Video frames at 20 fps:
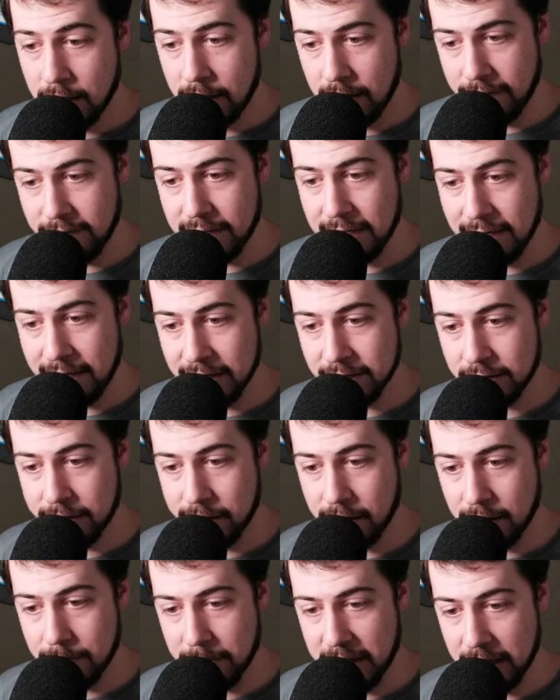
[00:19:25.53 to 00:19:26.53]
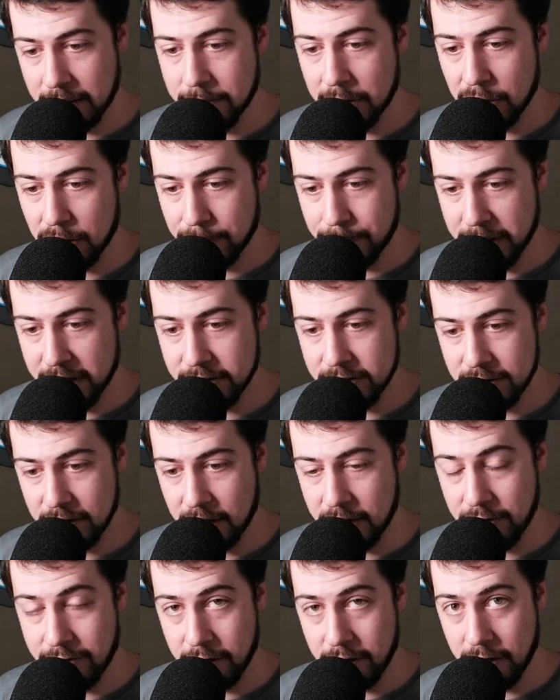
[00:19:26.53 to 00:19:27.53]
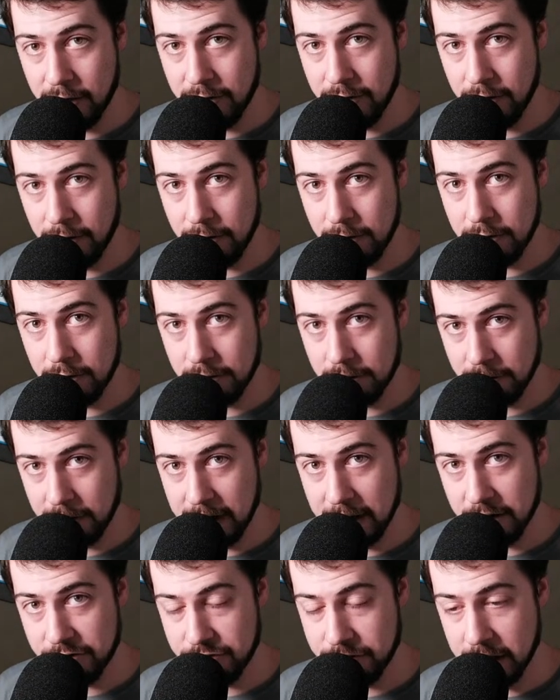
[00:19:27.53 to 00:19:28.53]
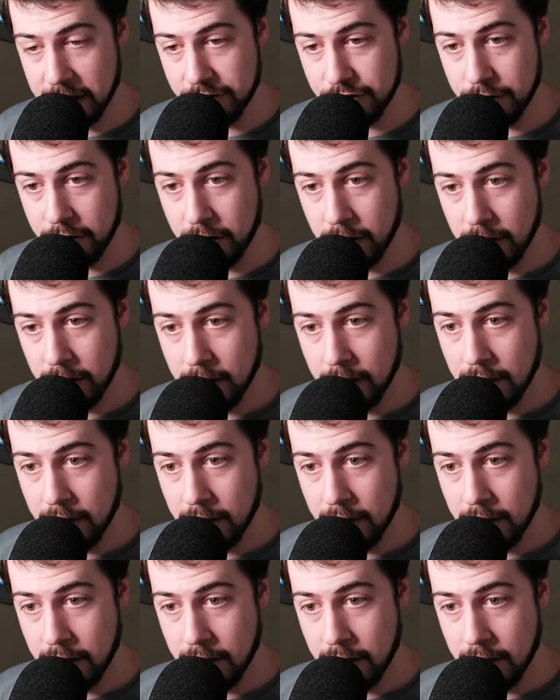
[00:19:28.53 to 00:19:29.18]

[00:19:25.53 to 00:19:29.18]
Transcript: if they discard Magma Opus on turn 2 to create a treasure,